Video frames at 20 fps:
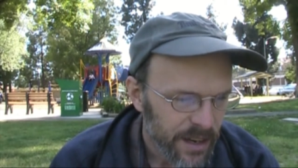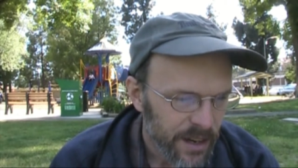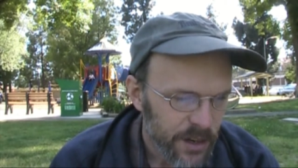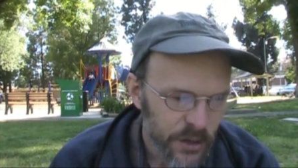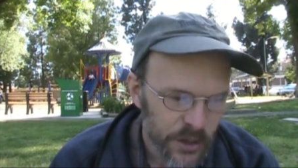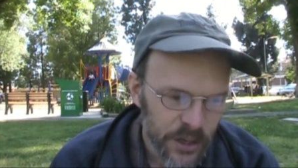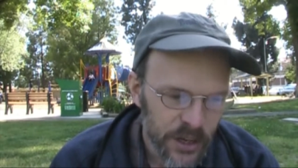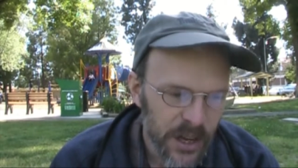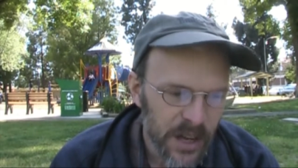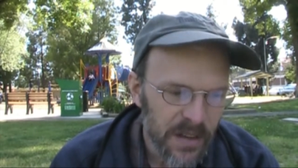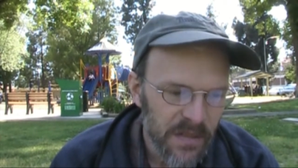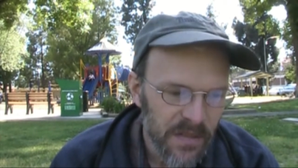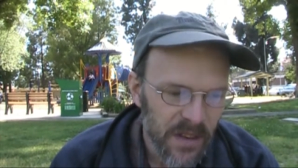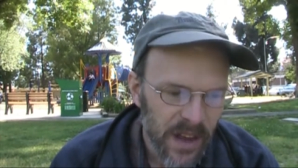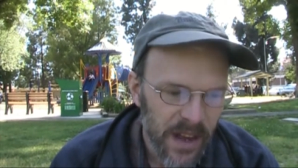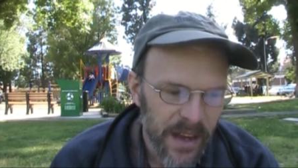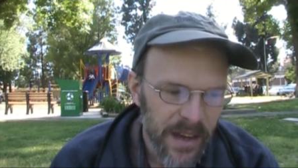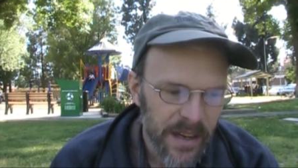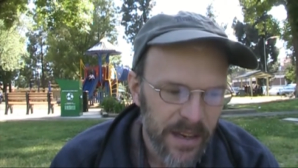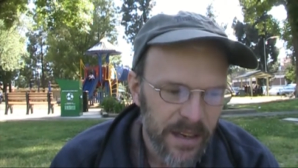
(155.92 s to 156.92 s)
Could you not
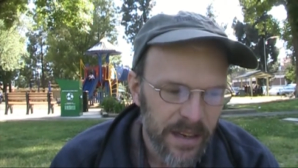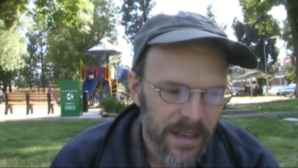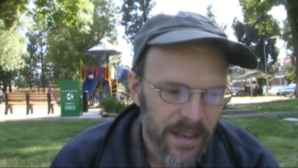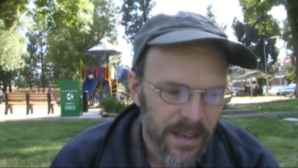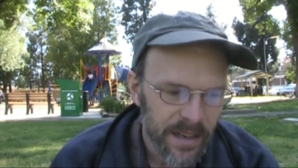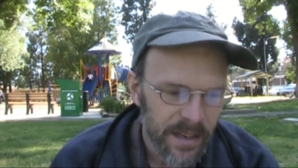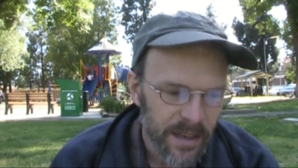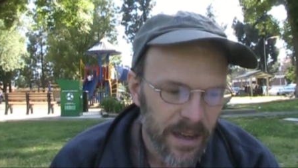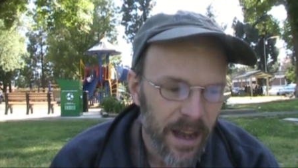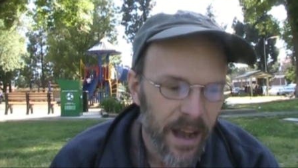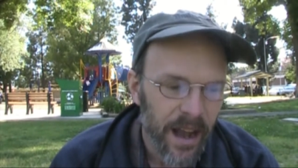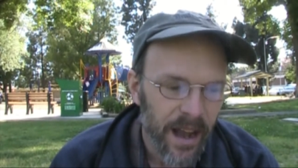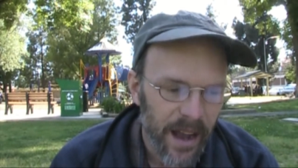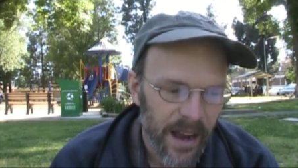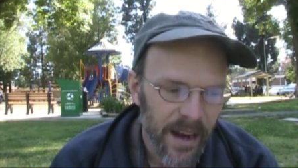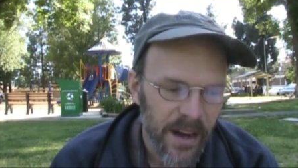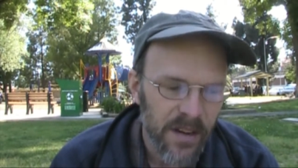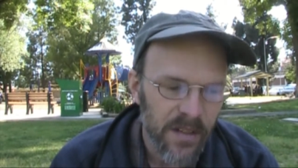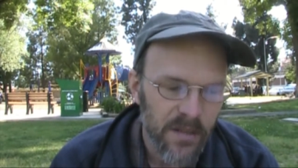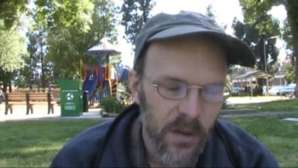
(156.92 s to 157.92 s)
find a
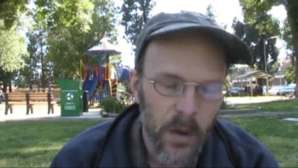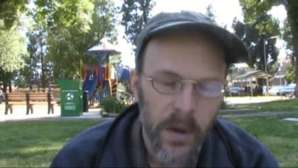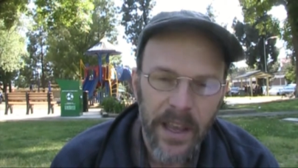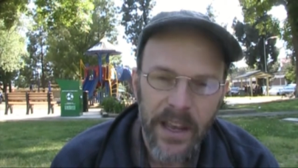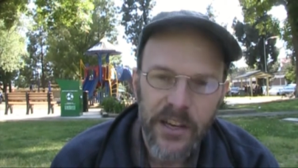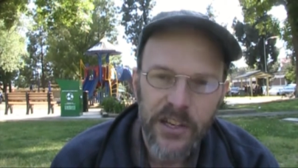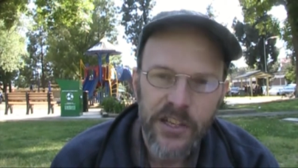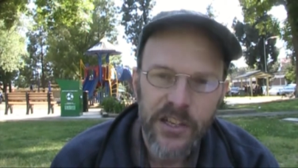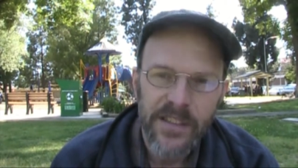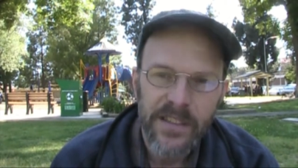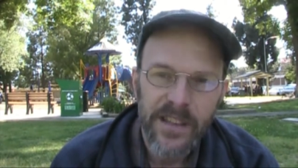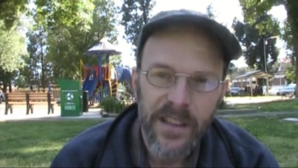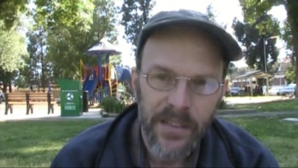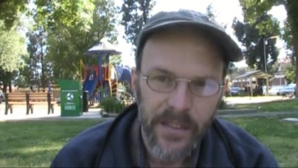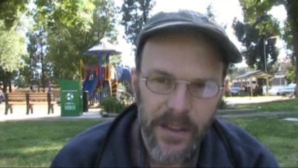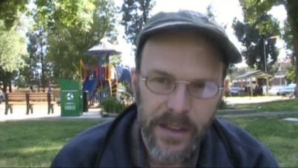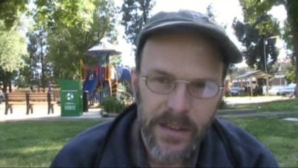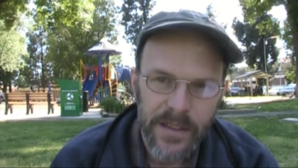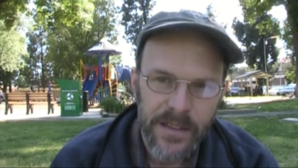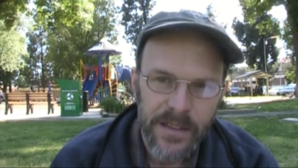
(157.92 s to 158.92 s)
higher vocation
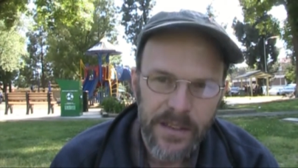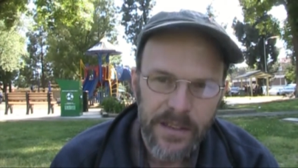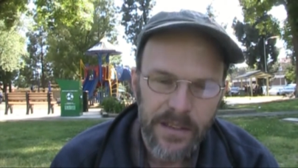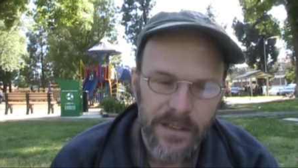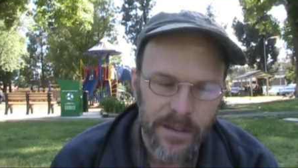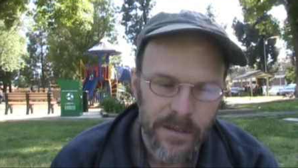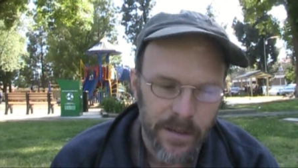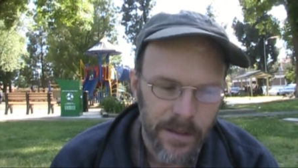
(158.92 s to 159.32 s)
than this?